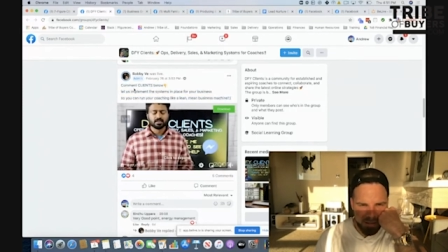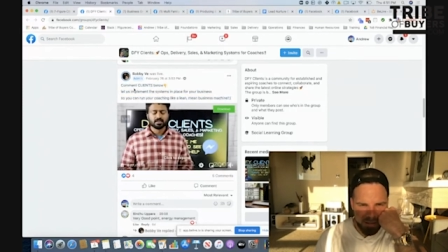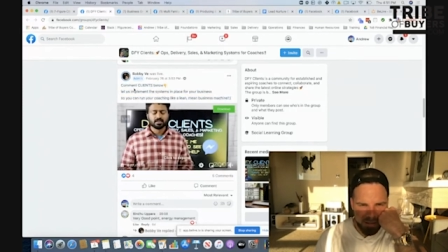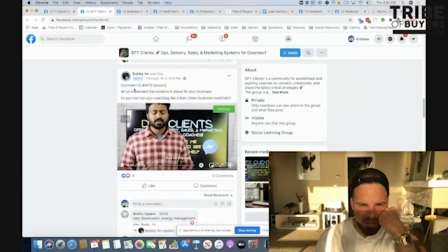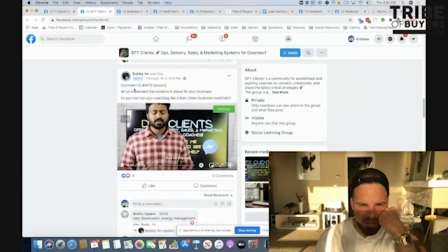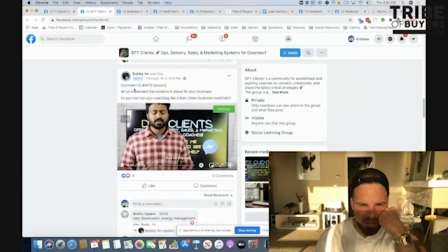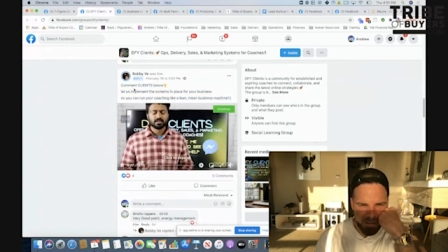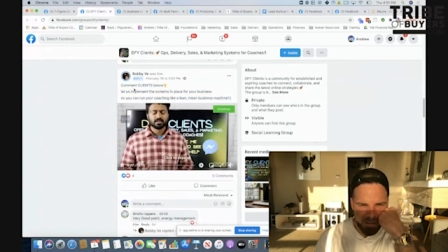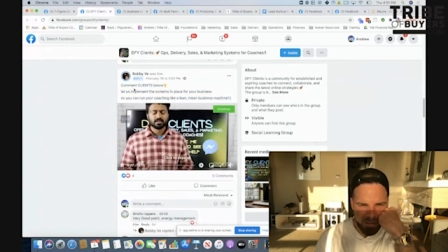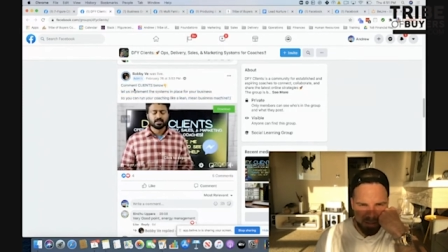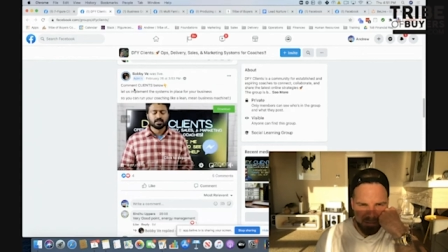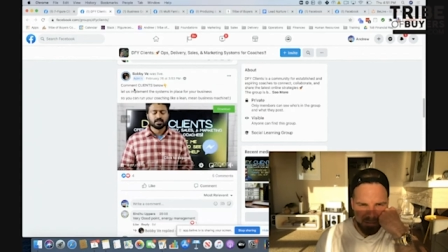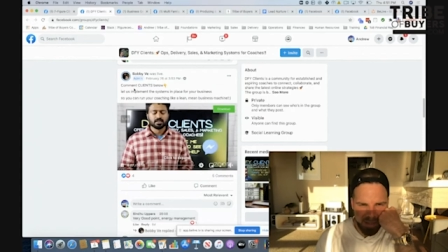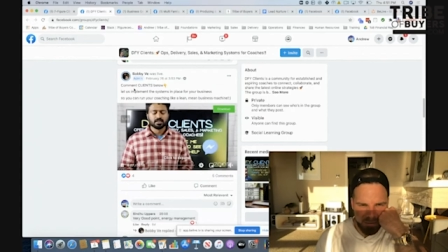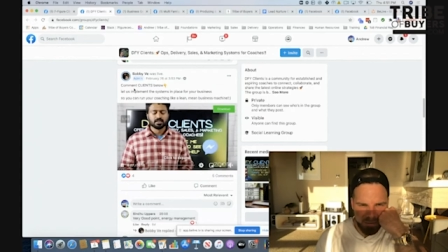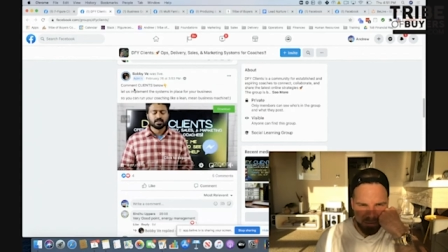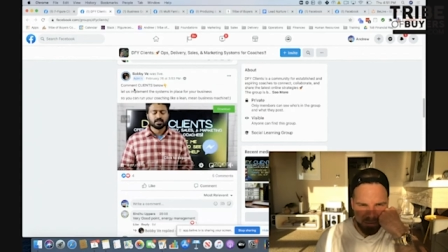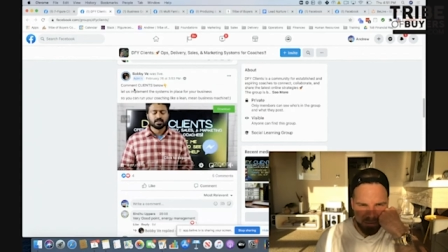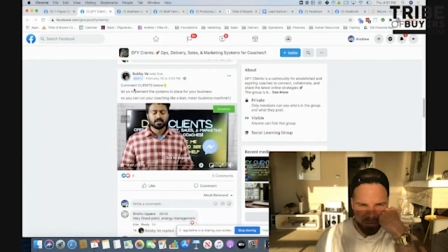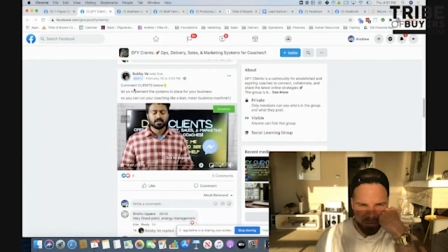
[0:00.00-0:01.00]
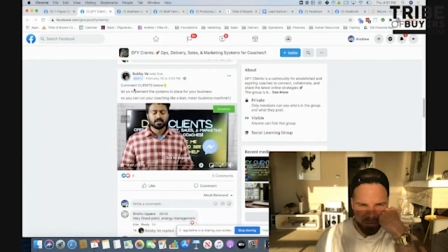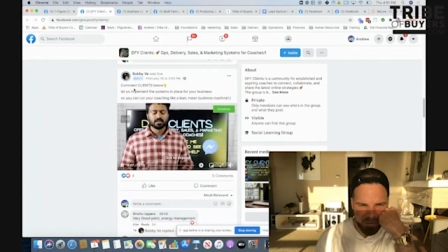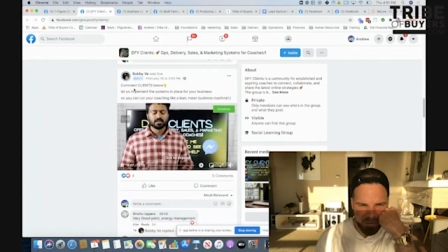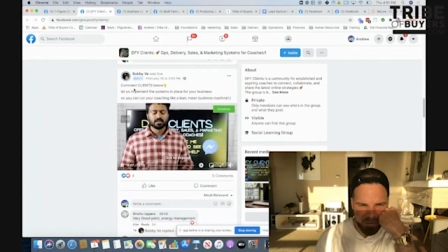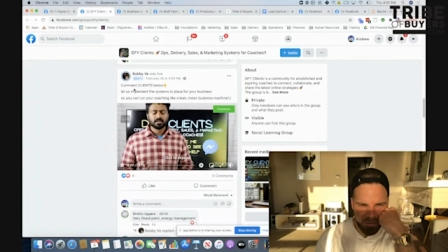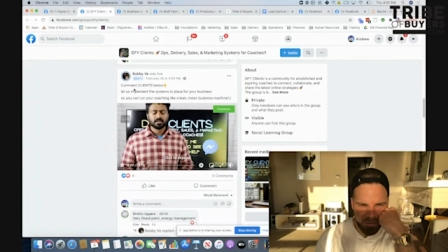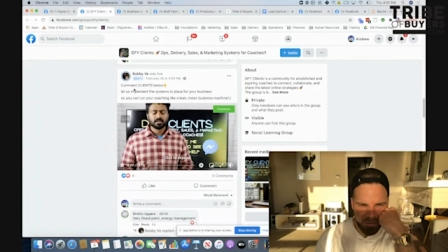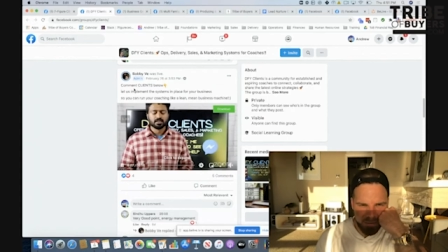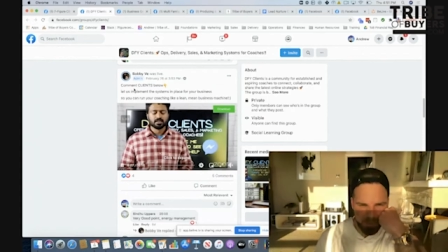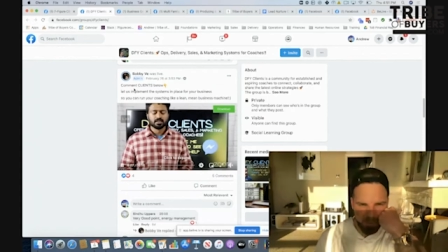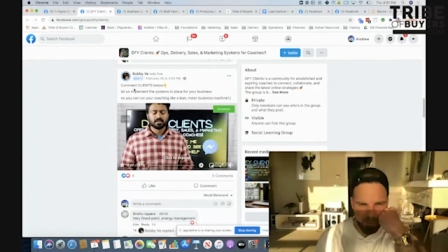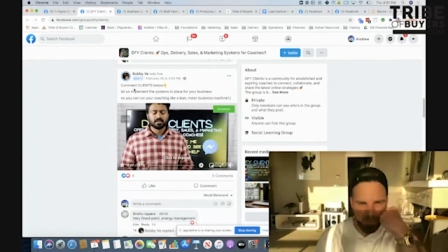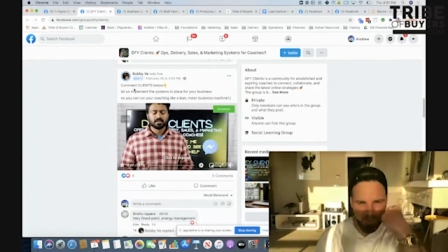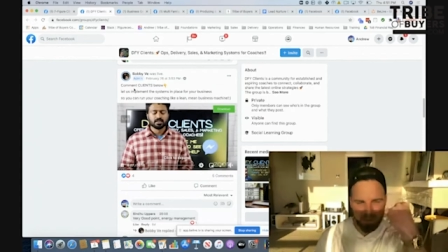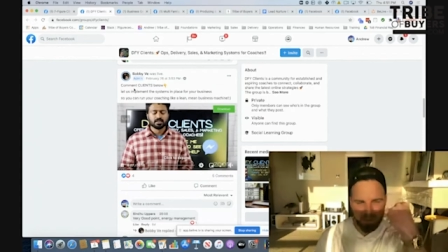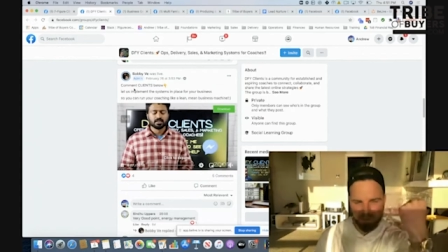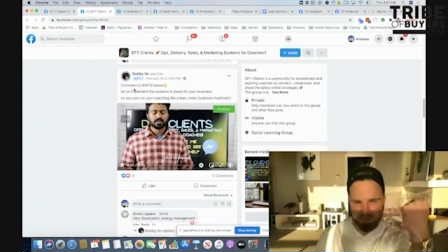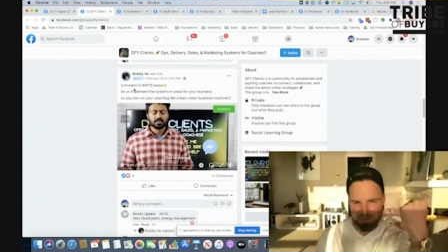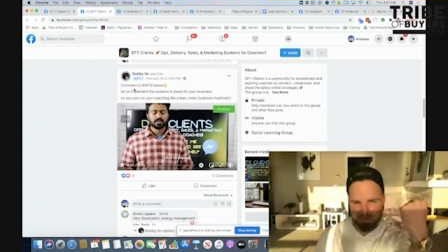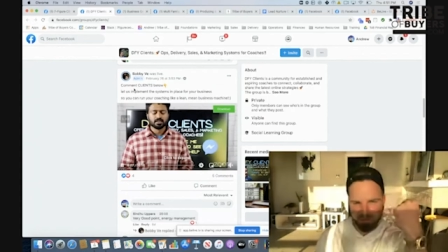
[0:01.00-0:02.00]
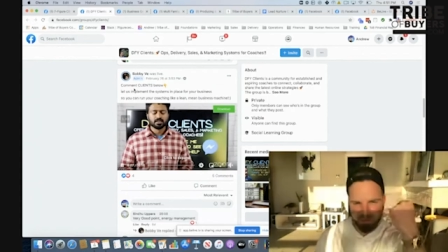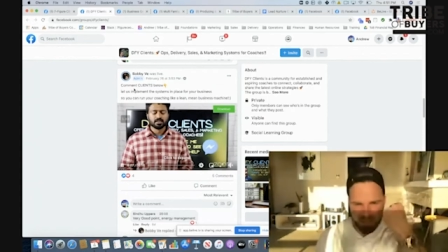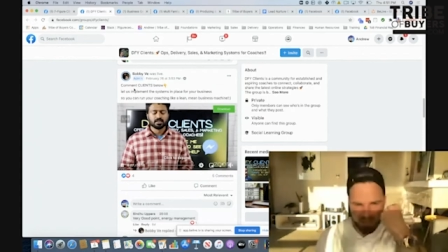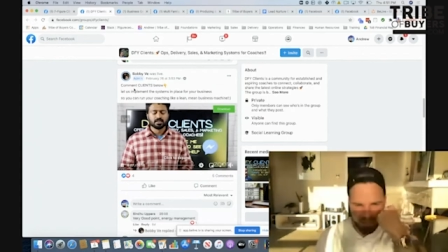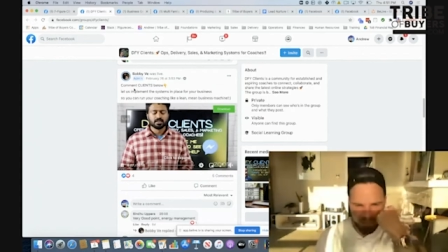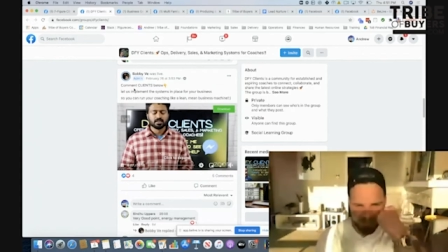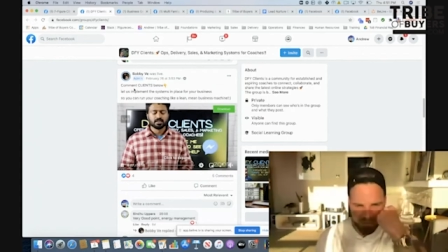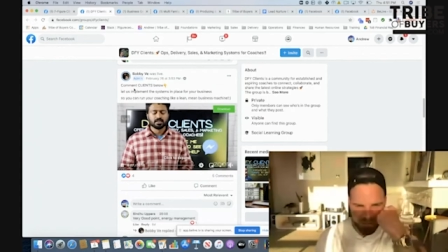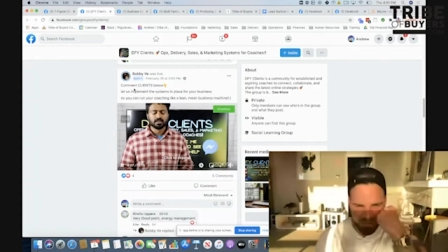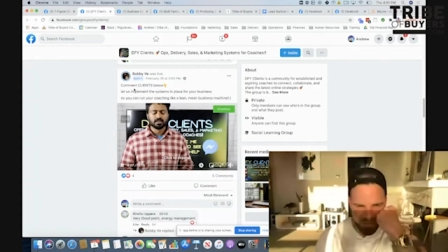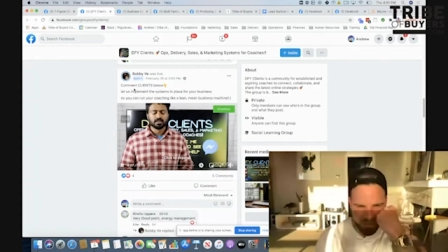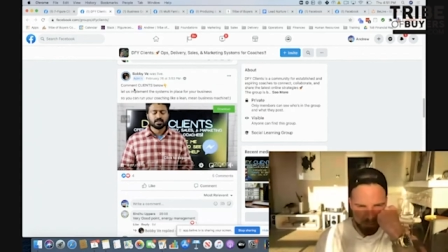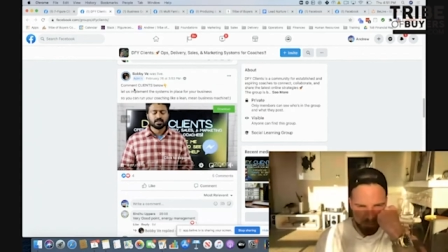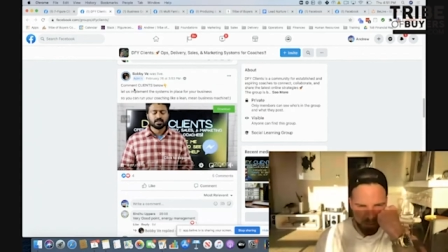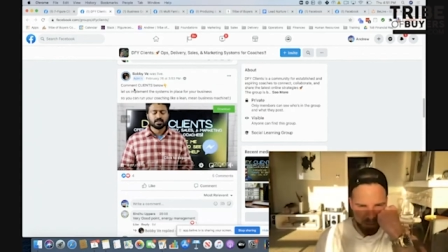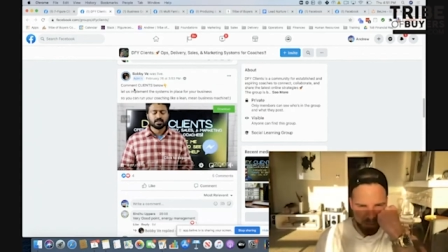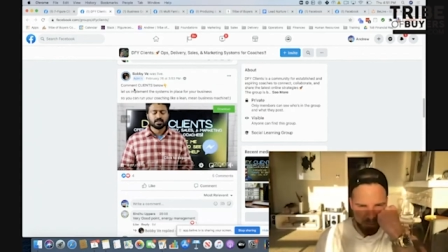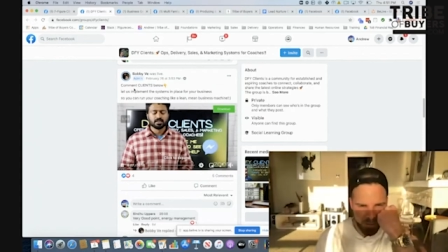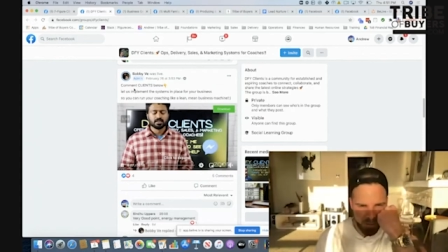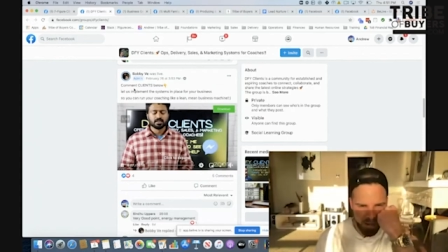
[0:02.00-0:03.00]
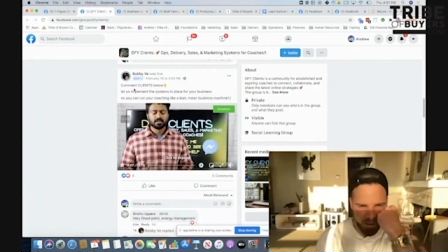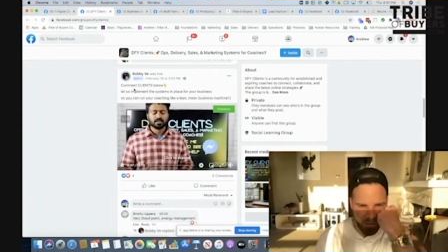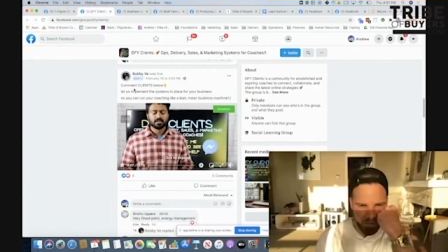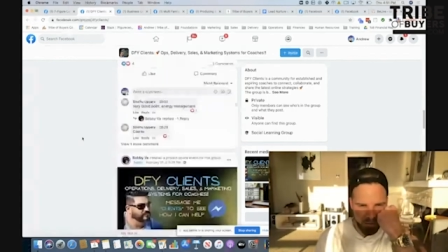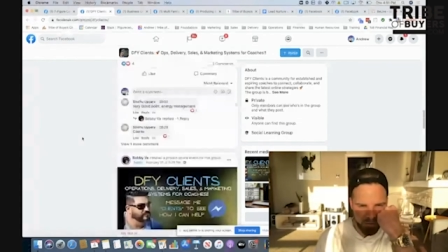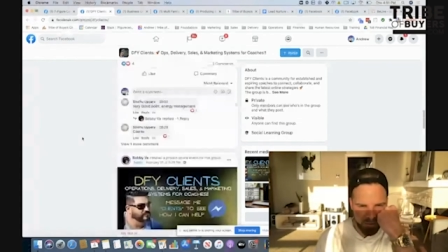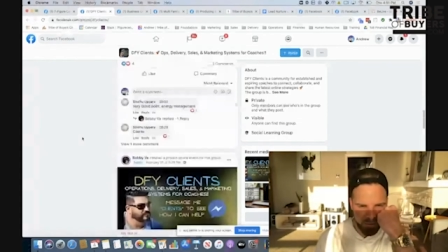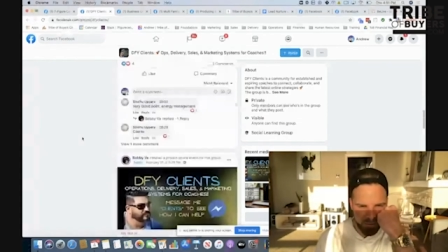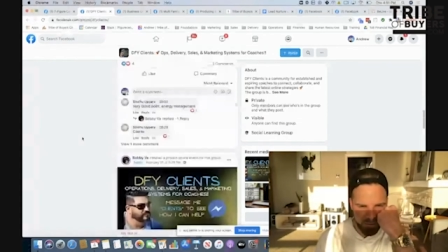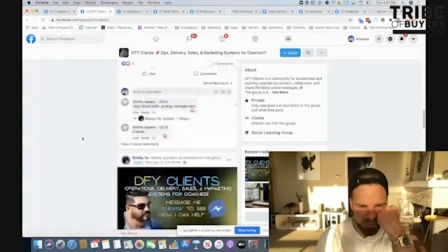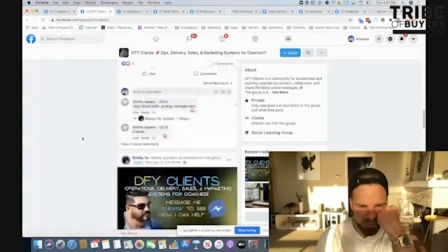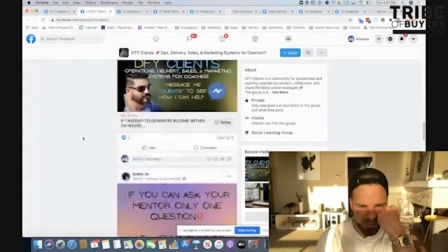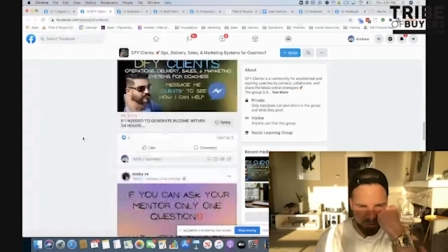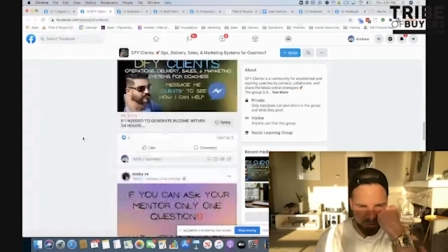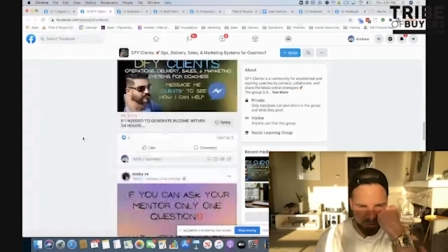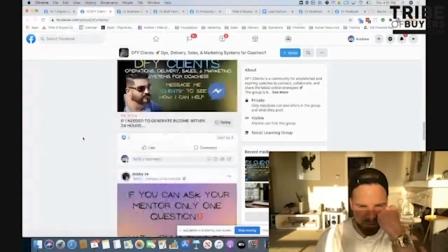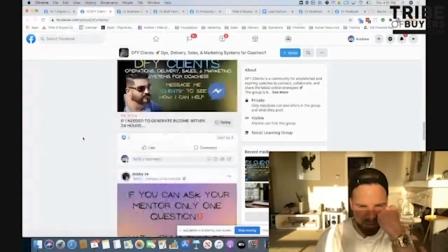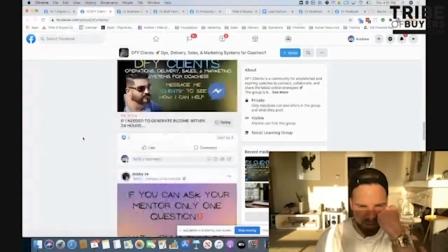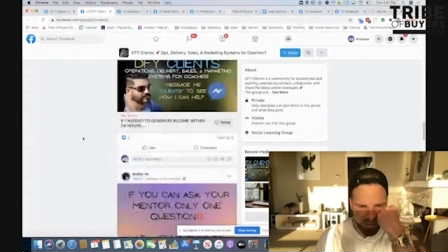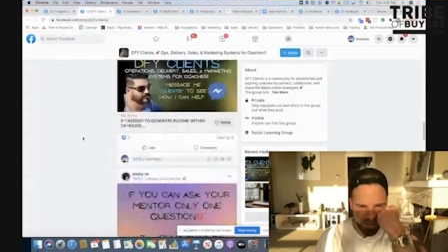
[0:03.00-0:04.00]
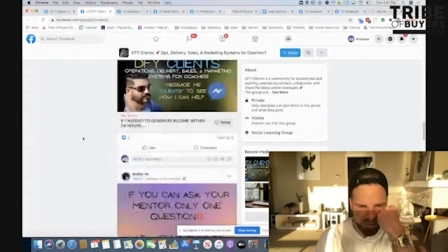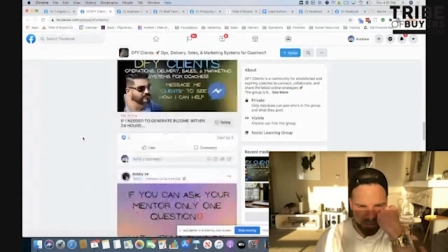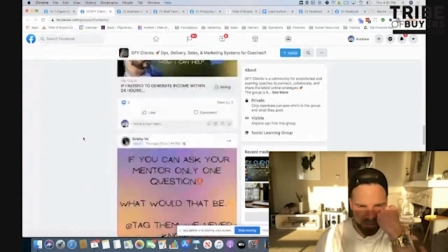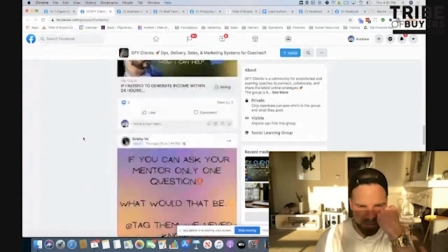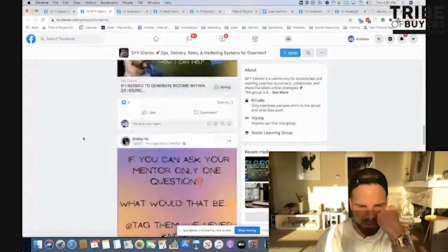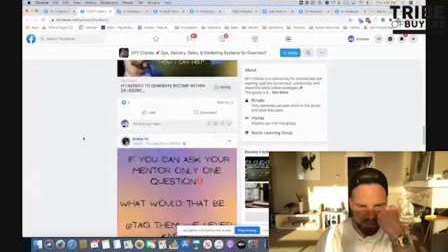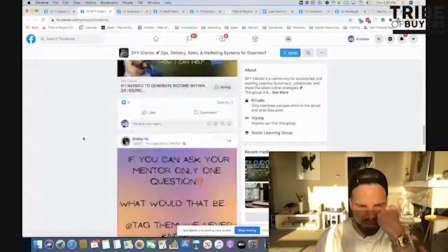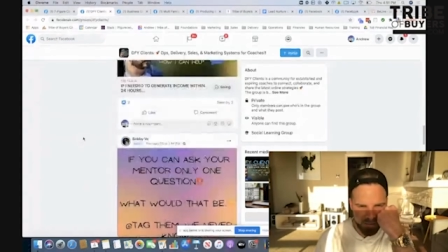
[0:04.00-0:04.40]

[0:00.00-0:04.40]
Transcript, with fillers: that you're telling them what the video is going to be about, right?